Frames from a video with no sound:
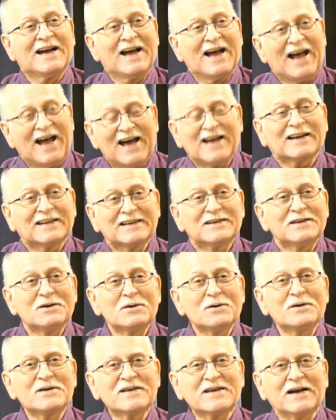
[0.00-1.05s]

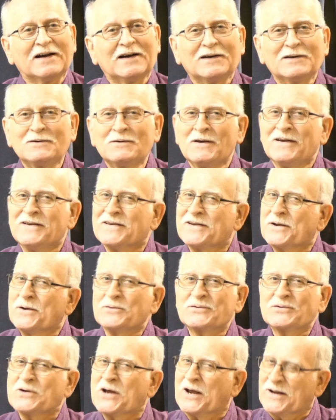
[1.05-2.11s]
Hallelujah. You
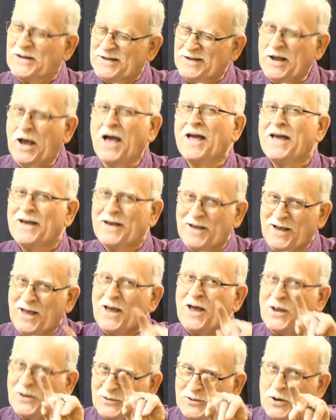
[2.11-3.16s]
see,
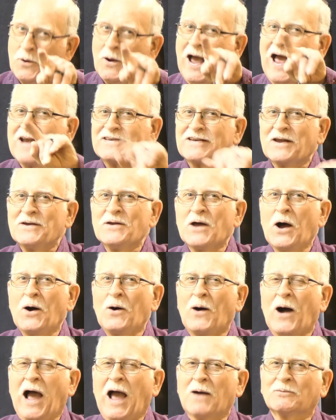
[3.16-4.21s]
you had to
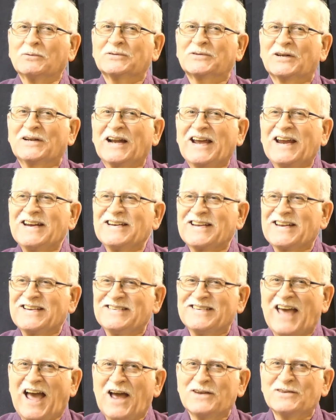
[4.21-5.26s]
know I was leading
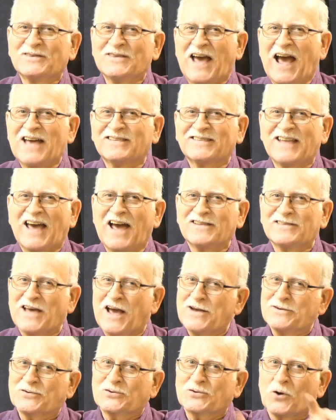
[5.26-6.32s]
that, that, that,
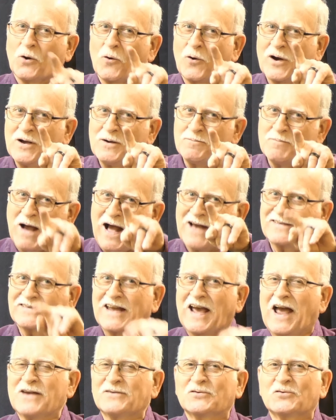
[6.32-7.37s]
that story about
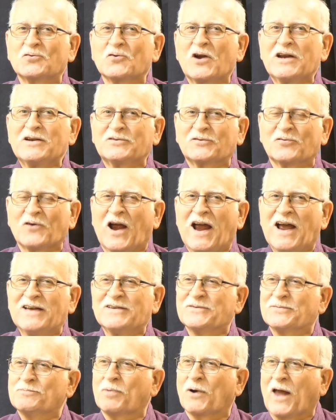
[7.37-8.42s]
that tree
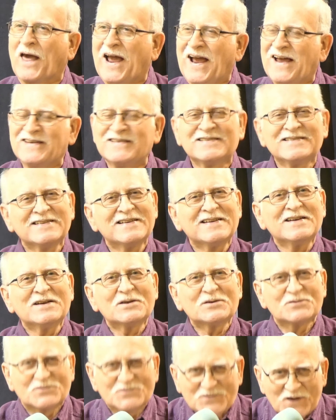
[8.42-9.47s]
transplant
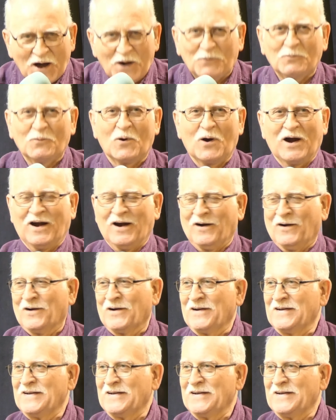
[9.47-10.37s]
somewhere.